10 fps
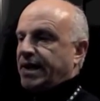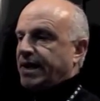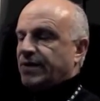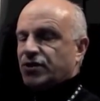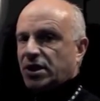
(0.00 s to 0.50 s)

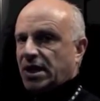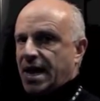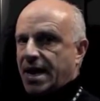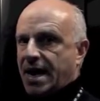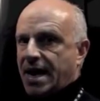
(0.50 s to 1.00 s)
It gives you a
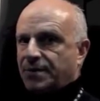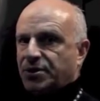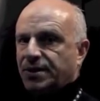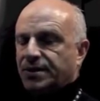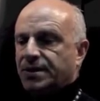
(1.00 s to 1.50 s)
lot of
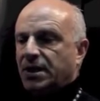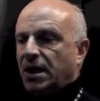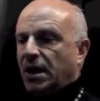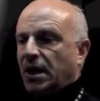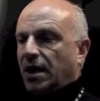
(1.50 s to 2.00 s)
options,
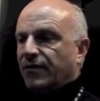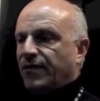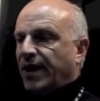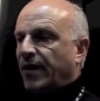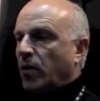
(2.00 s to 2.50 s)
uh,
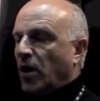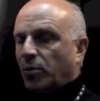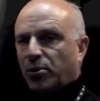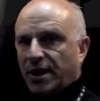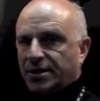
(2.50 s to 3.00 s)
very well
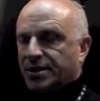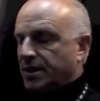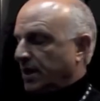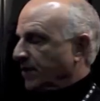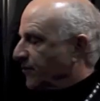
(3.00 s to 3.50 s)
priced
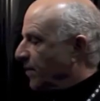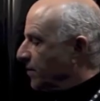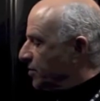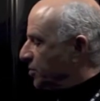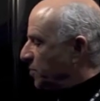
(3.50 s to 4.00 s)
uh, as far
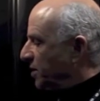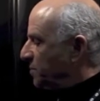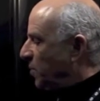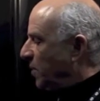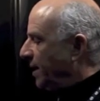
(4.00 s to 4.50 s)
as its price
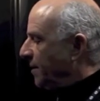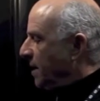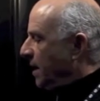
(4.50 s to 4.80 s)
point.